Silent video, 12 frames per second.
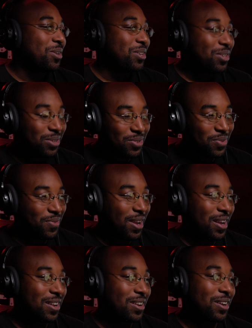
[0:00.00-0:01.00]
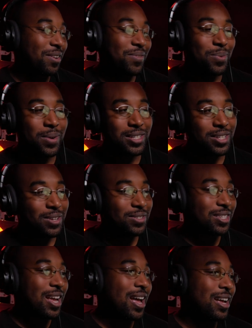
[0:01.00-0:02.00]
a huge fan of the West
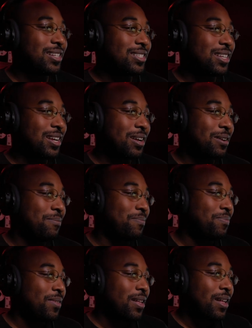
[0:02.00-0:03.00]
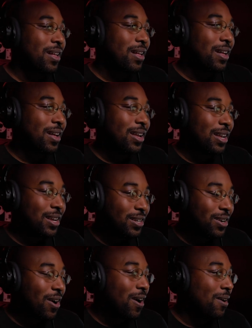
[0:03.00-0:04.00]
Coast guys, um, uh,
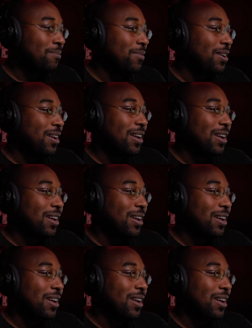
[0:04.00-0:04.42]
Ingram,